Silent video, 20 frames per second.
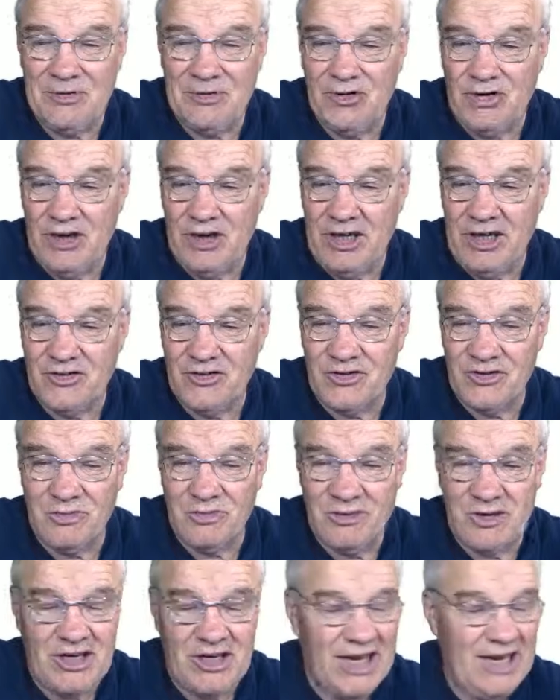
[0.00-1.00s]
of tea and
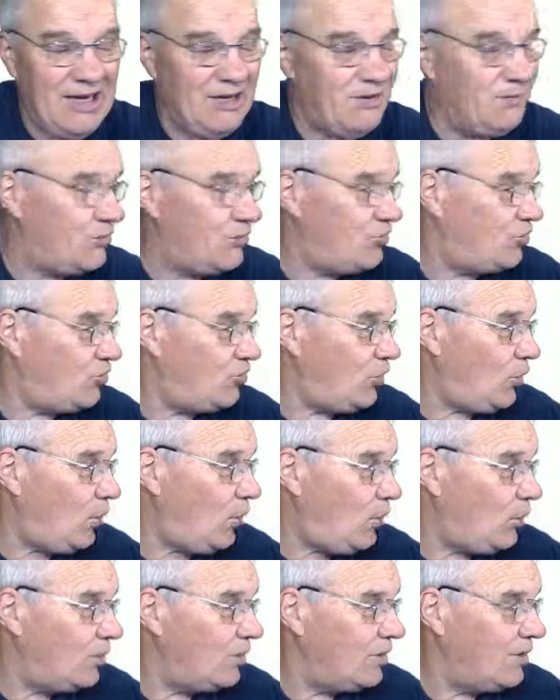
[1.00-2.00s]
some cake with
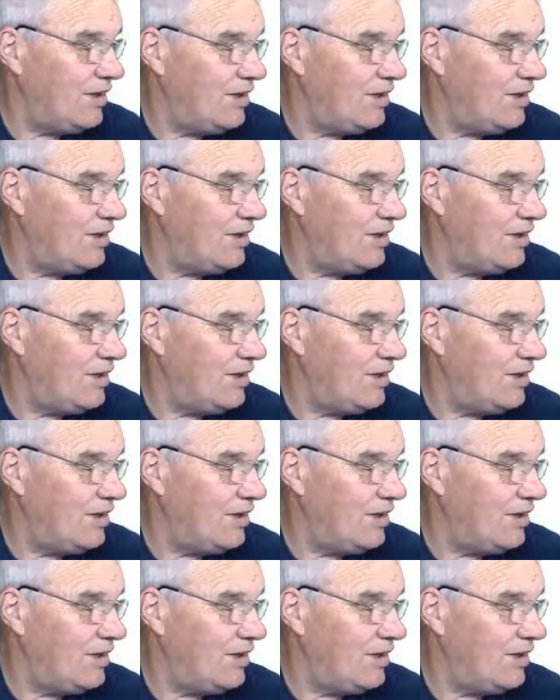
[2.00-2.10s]
Cheryl.